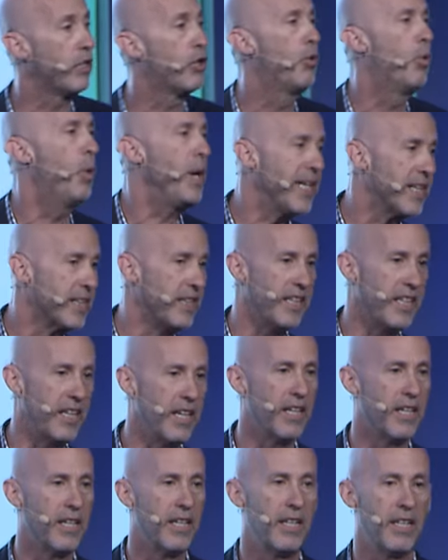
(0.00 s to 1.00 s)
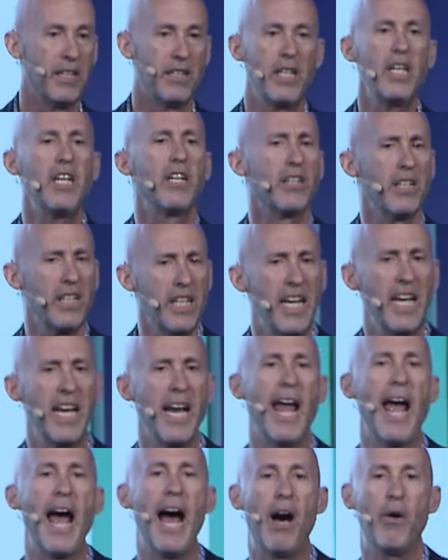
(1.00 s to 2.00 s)
quickly, literally in
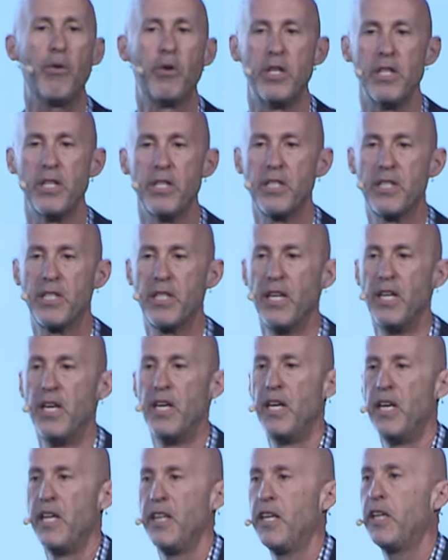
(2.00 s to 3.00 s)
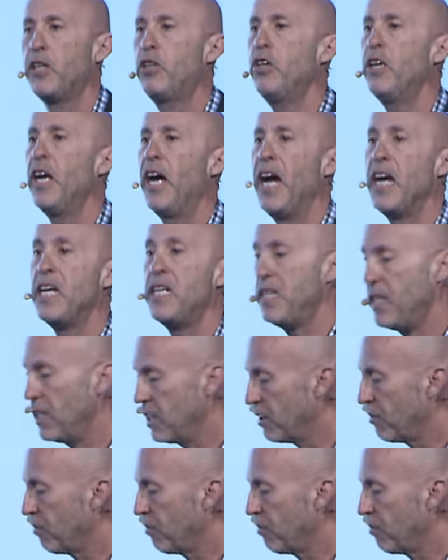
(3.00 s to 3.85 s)
hours, the good ideas